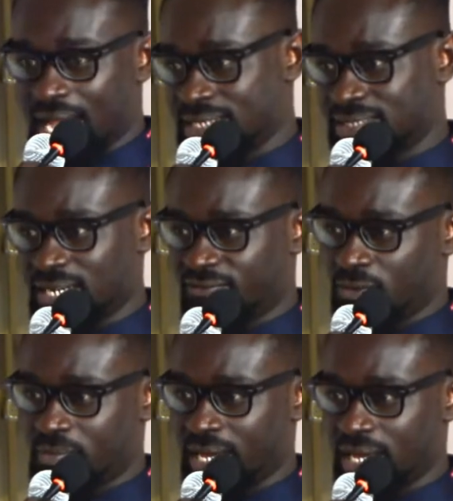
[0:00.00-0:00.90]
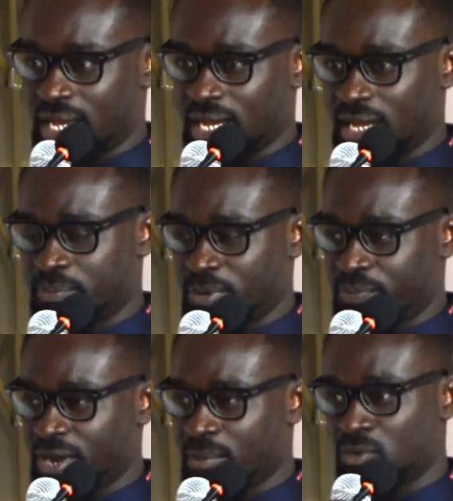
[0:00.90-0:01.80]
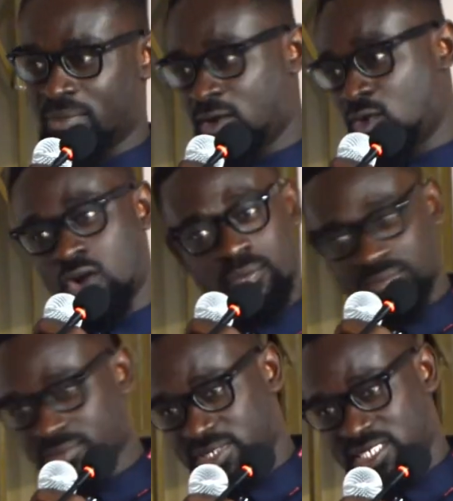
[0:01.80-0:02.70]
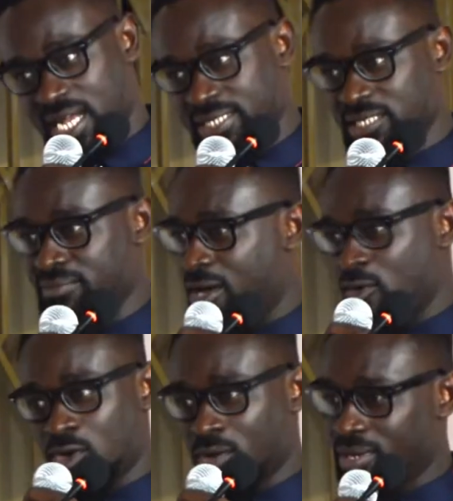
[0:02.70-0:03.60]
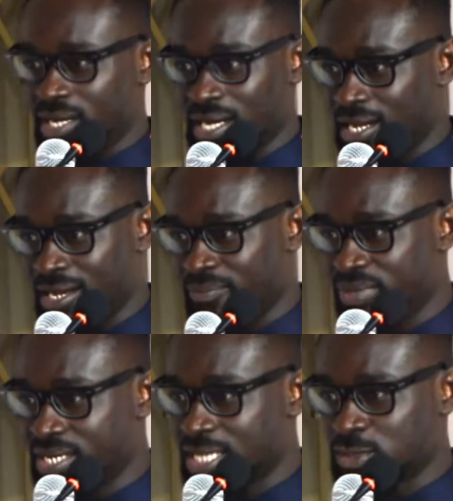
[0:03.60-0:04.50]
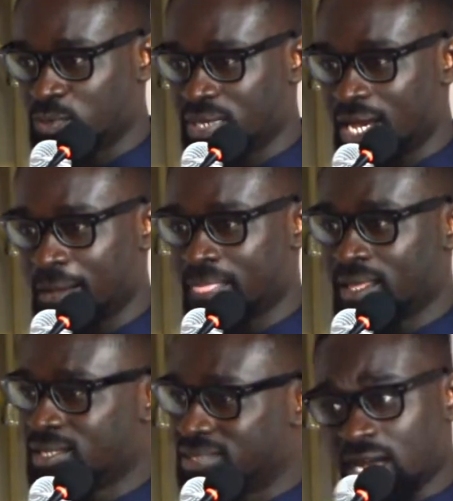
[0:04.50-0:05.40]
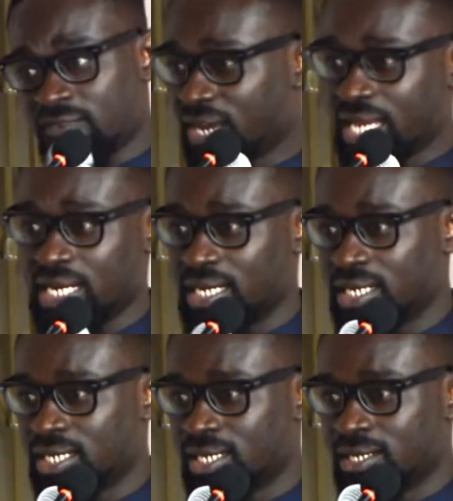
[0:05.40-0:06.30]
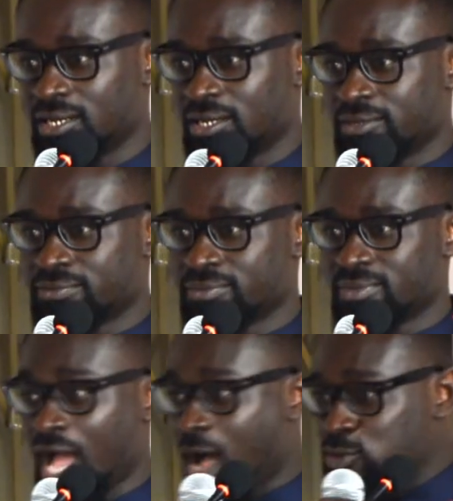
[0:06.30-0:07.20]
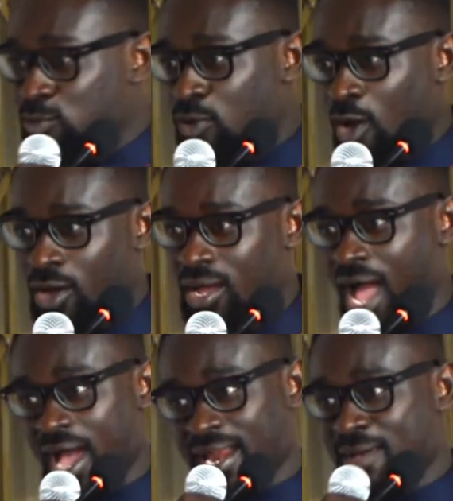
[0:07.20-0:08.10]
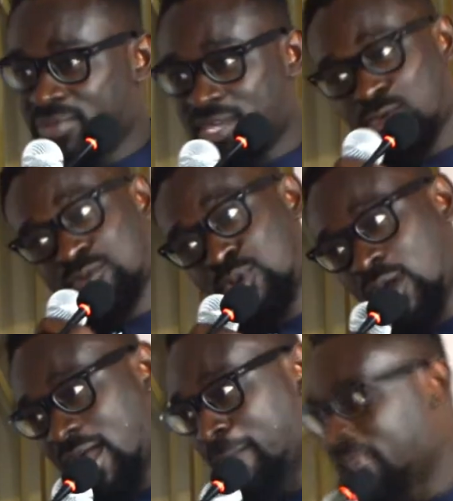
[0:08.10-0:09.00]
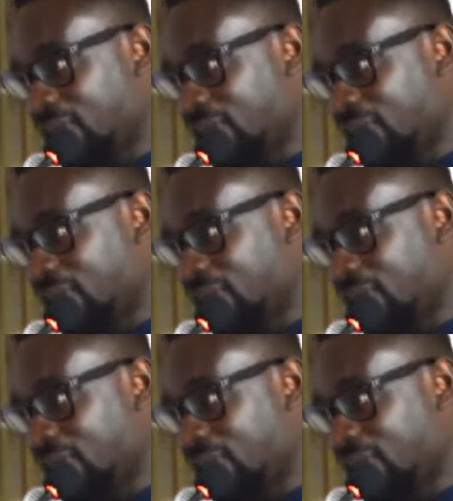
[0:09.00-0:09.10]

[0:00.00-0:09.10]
I said from my program, I'm called GIG, I'm called media studio. Self-learning. How to blog. How can I be a good blogger?